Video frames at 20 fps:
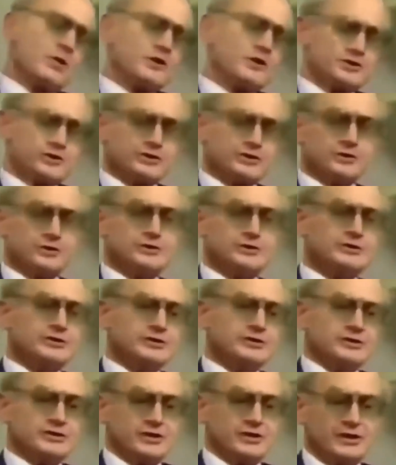in
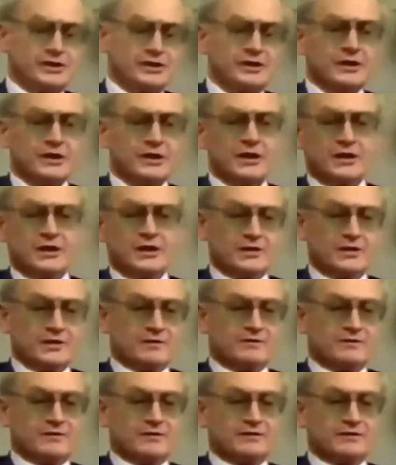Washington, D.C.,
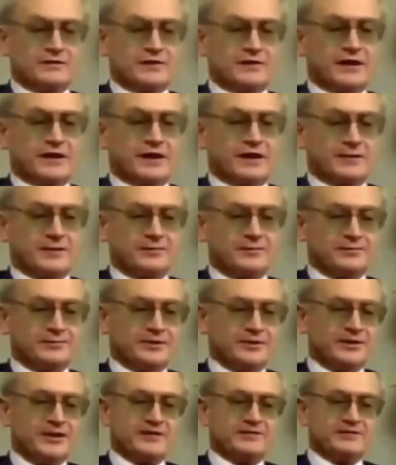with
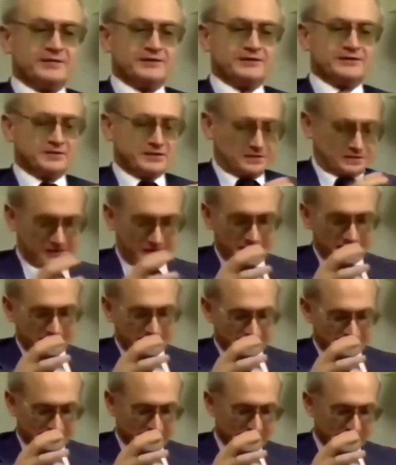benevolent
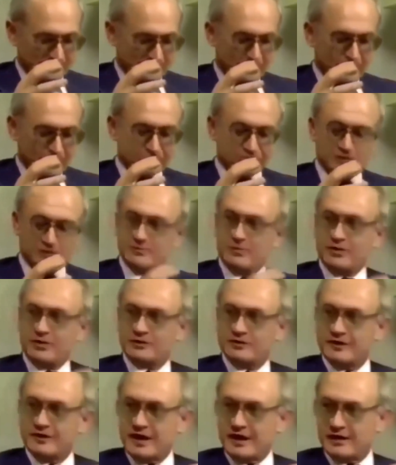dictators like Walter
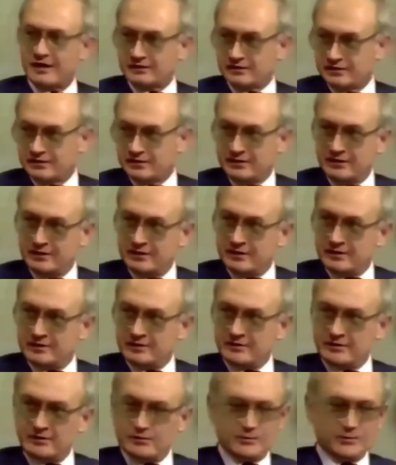Mondale,
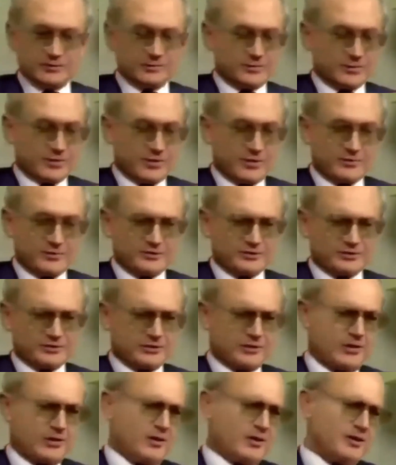who will
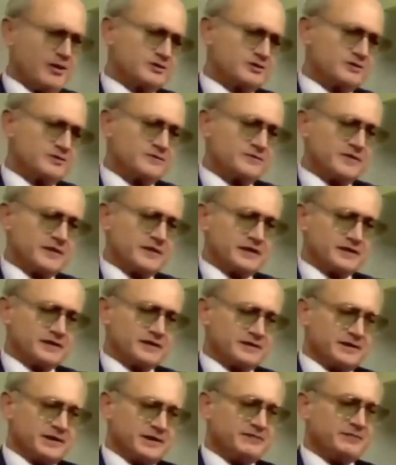promise lots of
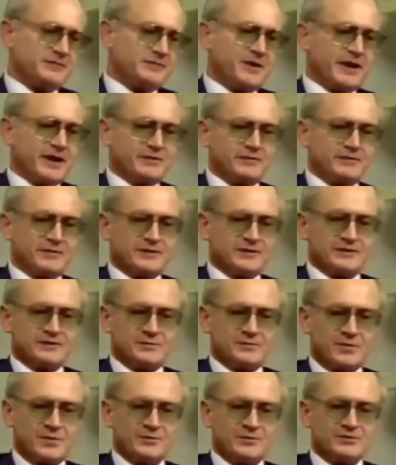things, never mind
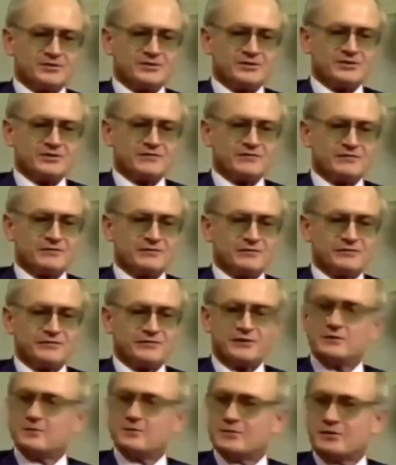whether the promises are
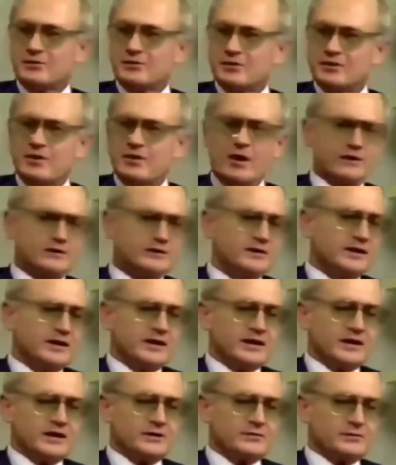fulfillable or not.
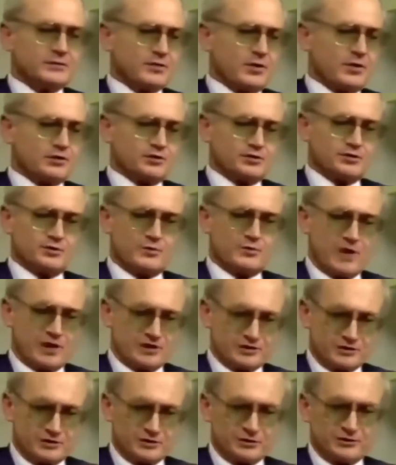He will go to
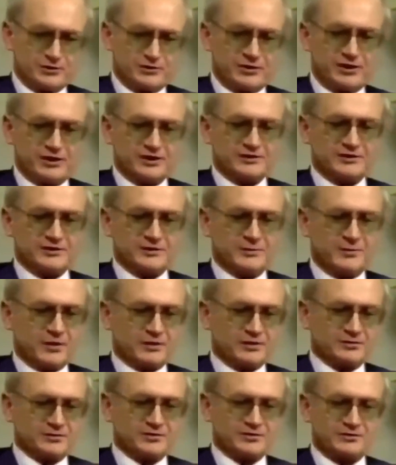Moscow to kiss the
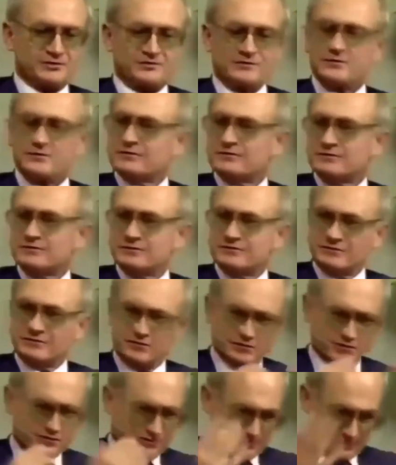bottoms of, of
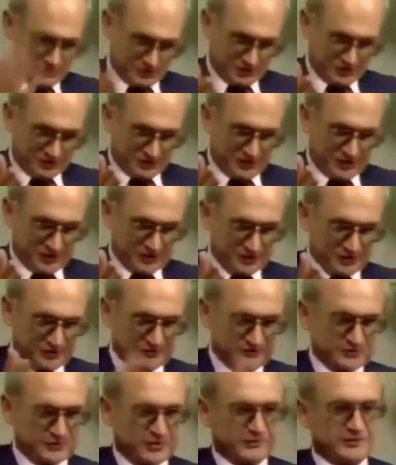new
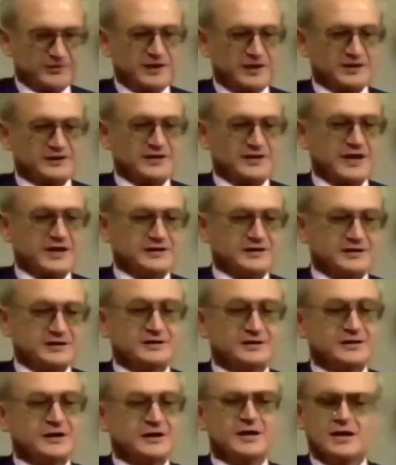generation of Soviet
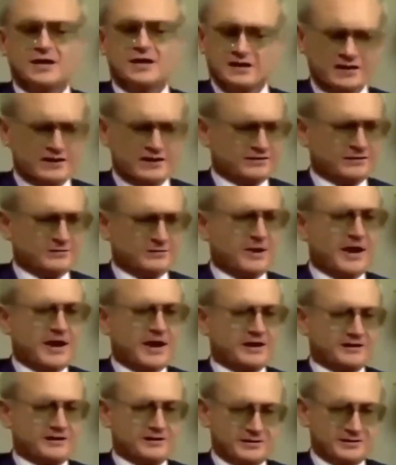assassins. Never
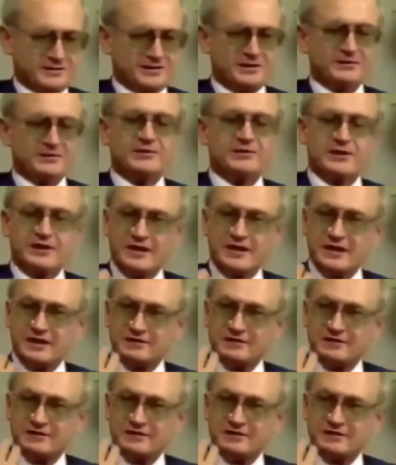mind, he will